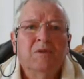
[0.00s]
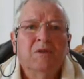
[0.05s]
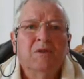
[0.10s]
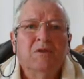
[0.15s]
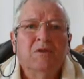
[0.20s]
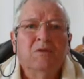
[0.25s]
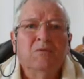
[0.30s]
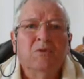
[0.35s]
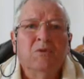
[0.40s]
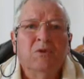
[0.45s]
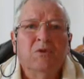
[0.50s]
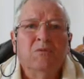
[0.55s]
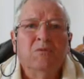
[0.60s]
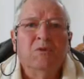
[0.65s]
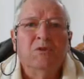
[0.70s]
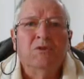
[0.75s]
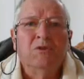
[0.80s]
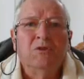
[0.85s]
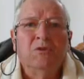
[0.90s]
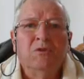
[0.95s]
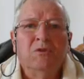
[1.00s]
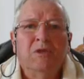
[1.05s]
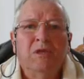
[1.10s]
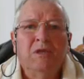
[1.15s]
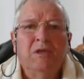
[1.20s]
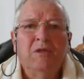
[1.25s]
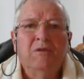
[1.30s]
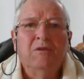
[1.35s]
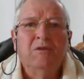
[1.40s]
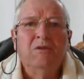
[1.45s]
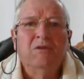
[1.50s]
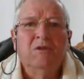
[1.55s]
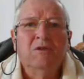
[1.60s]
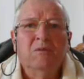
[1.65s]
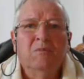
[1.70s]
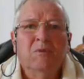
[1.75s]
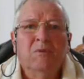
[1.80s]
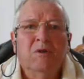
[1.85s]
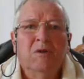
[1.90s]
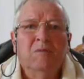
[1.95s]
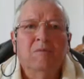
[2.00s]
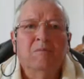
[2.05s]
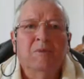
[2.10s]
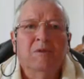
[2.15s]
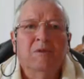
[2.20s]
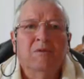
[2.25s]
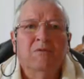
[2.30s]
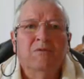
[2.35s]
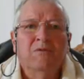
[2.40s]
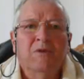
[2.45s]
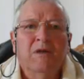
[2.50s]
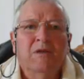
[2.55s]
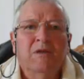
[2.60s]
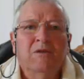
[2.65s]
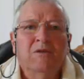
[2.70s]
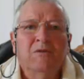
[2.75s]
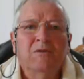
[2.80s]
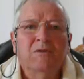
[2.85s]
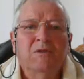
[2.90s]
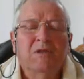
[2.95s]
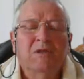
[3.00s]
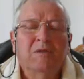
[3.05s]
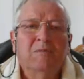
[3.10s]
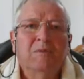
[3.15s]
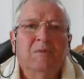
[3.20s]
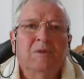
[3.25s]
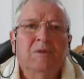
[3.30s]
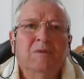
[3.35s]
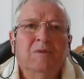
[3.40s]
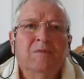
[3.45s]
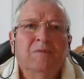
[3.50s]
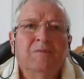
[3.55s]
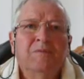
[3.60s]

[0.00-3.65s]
and the word which you hear is not mine, but of the Father who sent me.